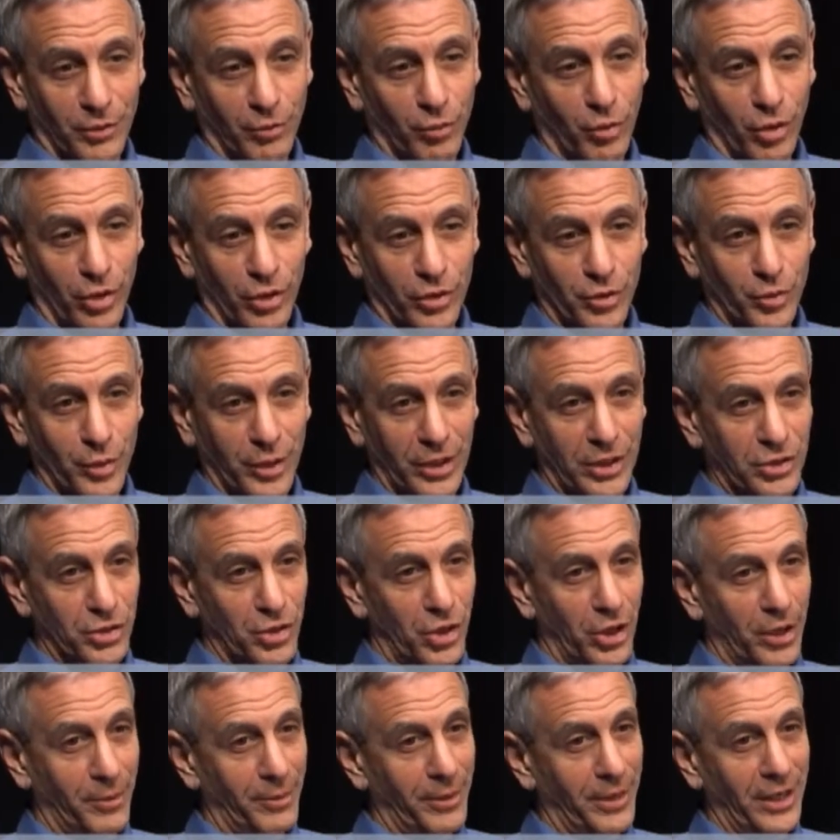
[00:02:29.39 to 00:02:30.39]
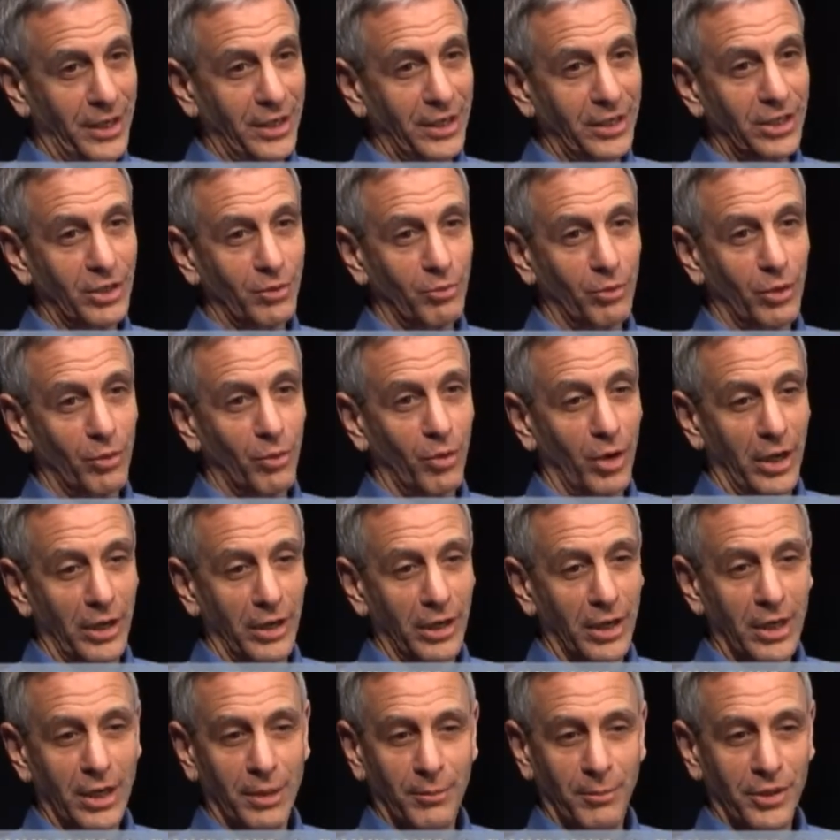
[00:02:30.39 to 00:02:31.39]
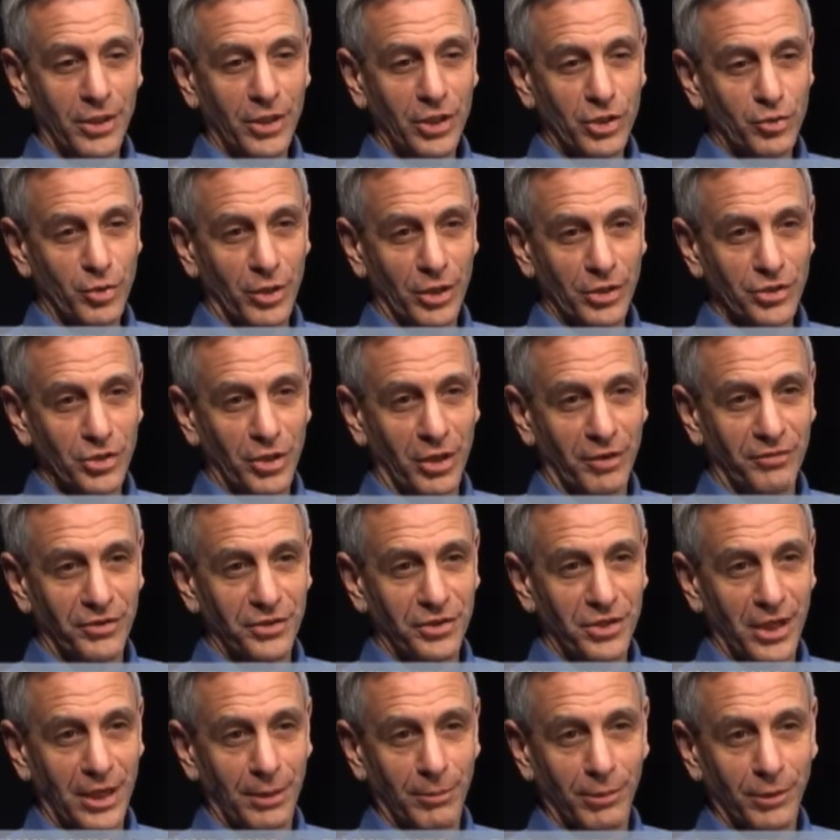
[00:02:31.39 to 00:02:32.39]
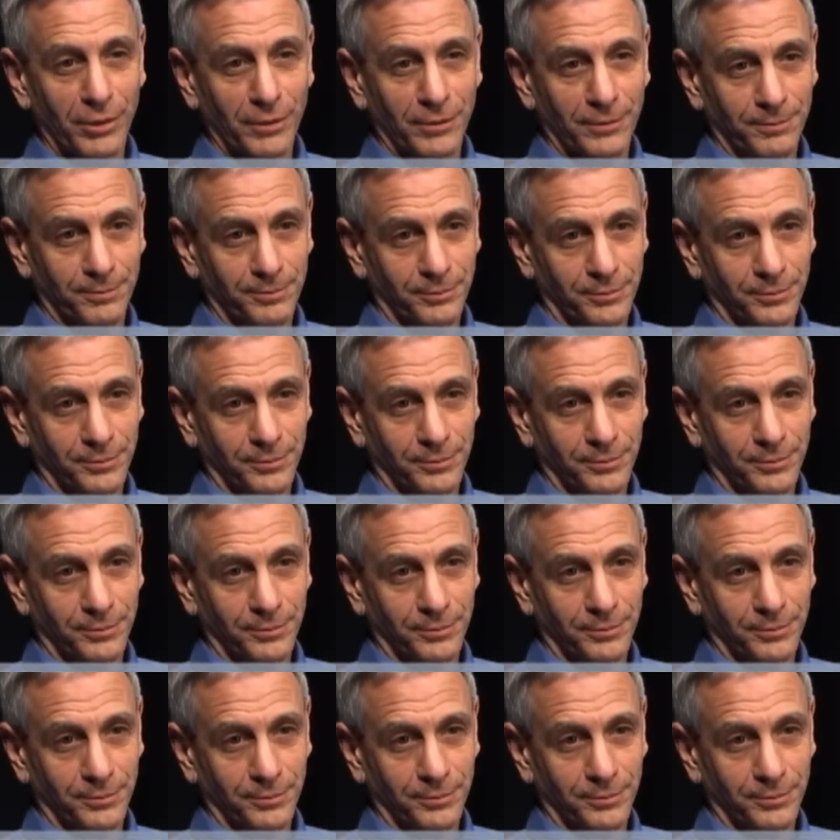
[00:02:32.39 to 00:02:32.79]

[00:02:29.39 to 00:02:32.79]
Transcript: The rule is we can talk about anything we want, but Israel's off the table.